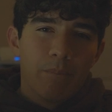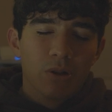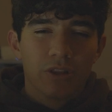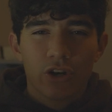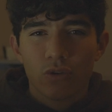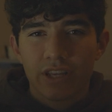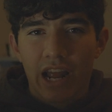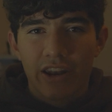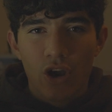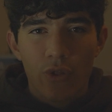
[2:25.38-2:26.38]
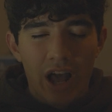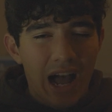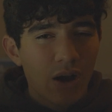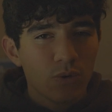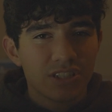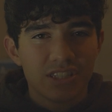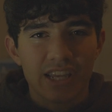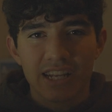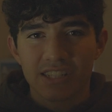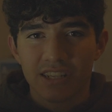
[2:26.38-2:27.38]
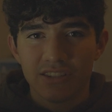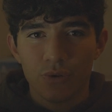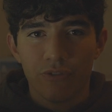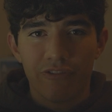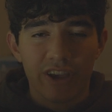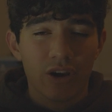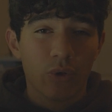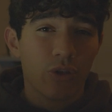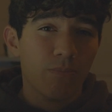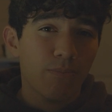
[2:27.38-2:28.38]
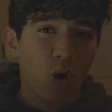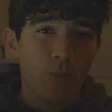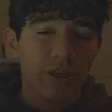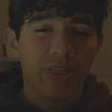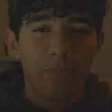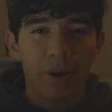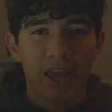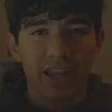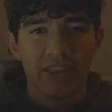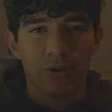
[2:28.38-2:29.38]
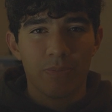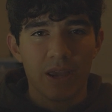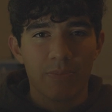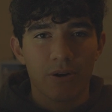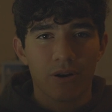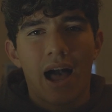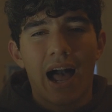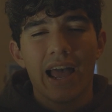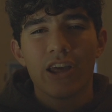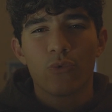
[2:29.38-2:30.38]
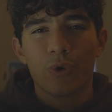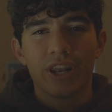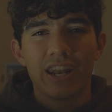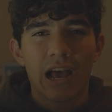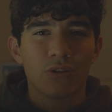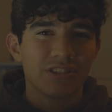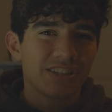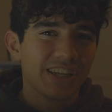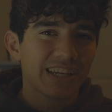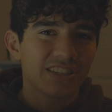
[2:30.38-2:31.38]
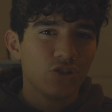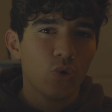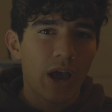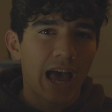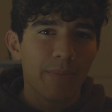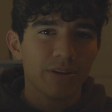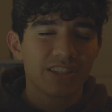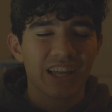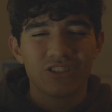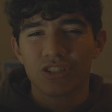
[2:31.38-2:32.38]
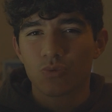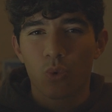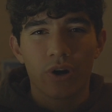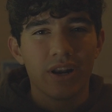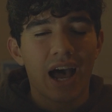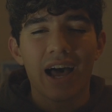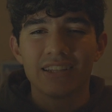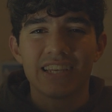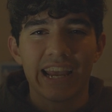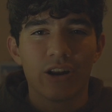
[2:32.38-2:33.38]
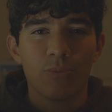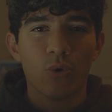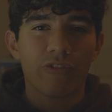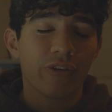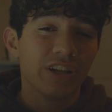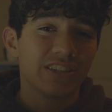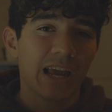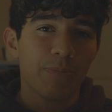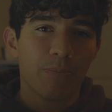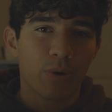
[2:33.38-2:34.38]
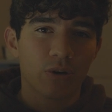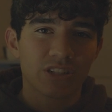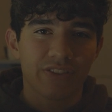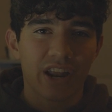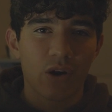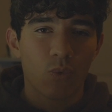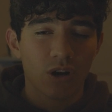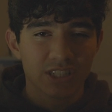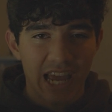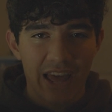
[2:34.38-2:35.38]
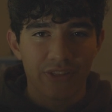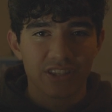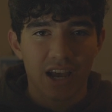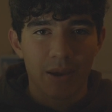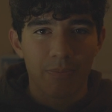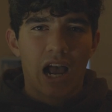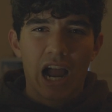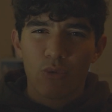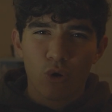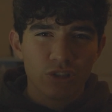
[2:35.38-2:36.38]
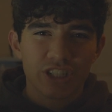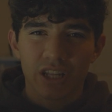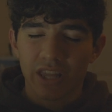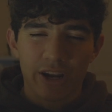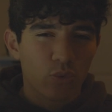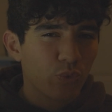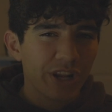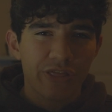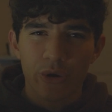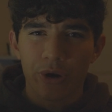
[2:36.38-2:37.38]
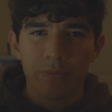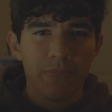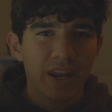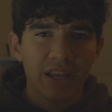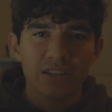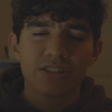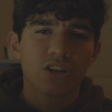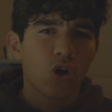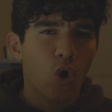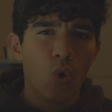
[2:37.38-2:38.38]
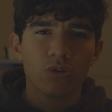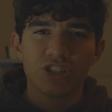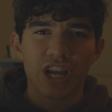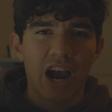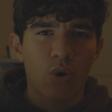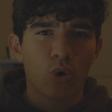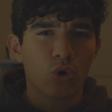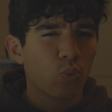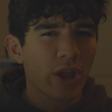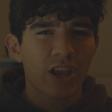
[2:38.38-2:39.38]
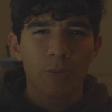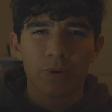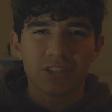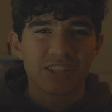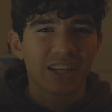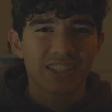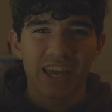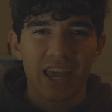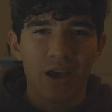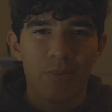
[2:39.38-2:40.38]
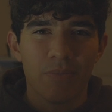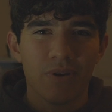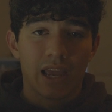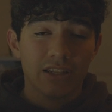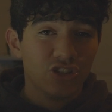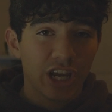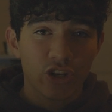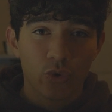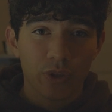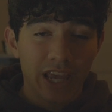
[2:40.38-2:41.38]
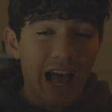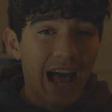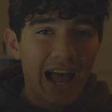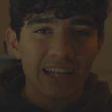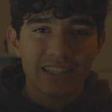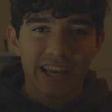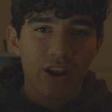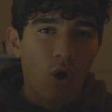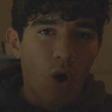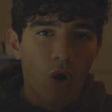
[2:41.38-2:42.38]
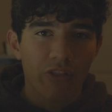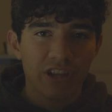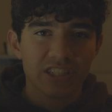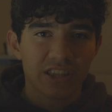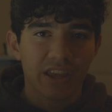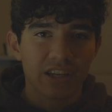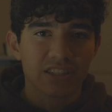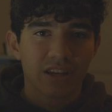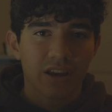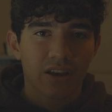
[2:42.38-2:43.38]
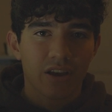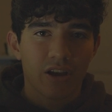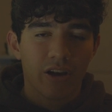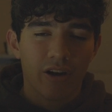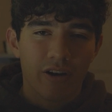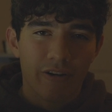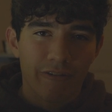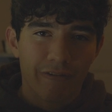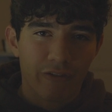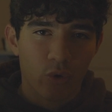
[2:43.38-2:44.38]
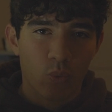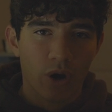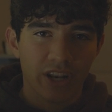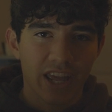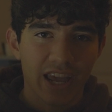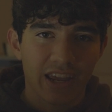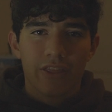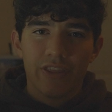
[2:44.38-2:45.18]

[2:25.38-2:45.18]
But little did I know that I was destined to fail the moment the pen hit the paper. I had written down 6 new habits that just were not attainable for the type of person that I was at the time. I wrote shit like read 30 minutes, cold shower, wake up at 6 a.m. And genuinely, I did all these things for one day.